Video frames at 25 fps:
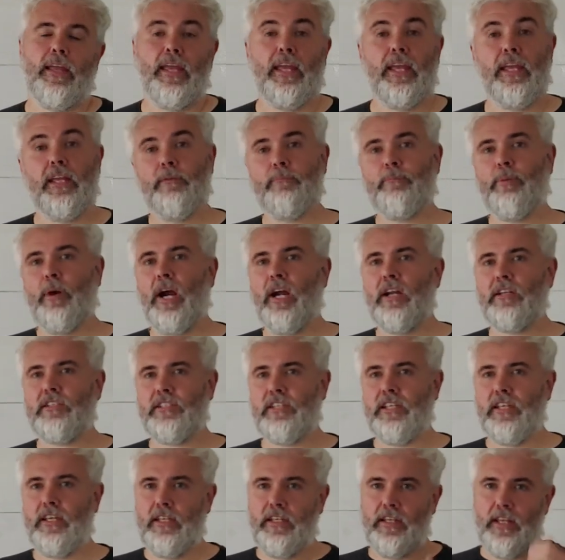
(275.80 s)
In part
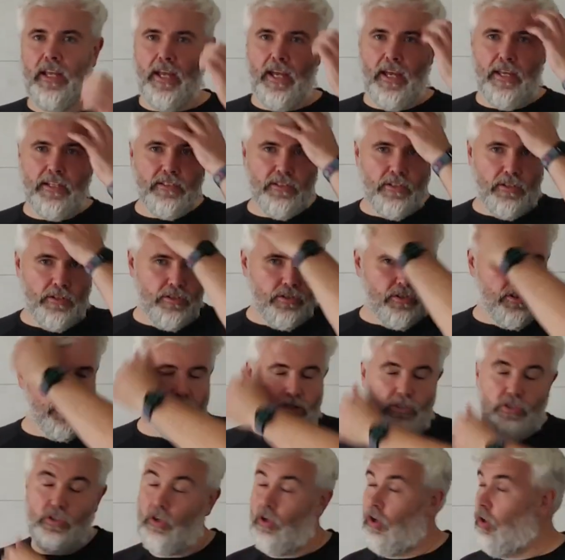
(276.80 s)
C, they ask us to
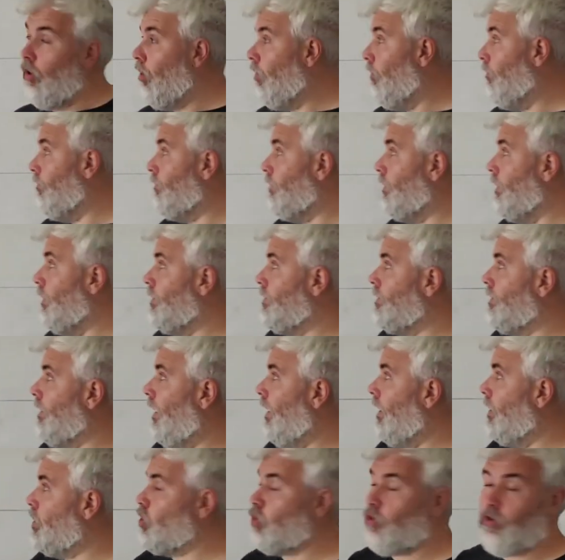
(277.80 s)
solve this
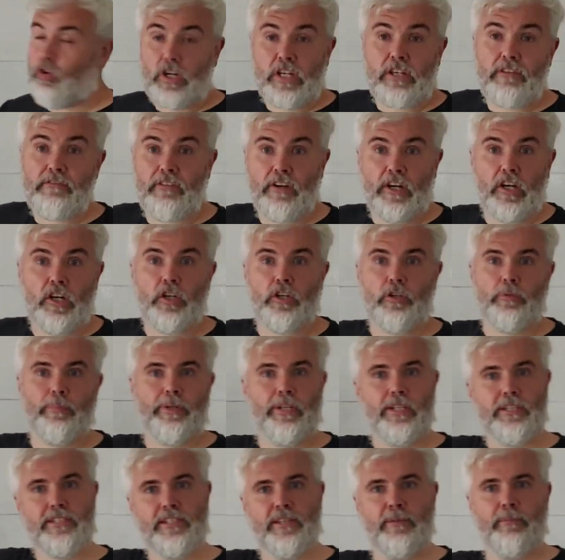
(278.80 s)
uh, three
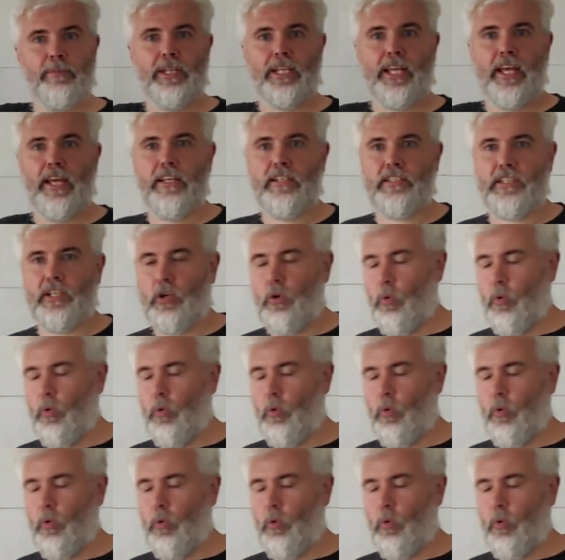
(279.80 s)
variable simultaneous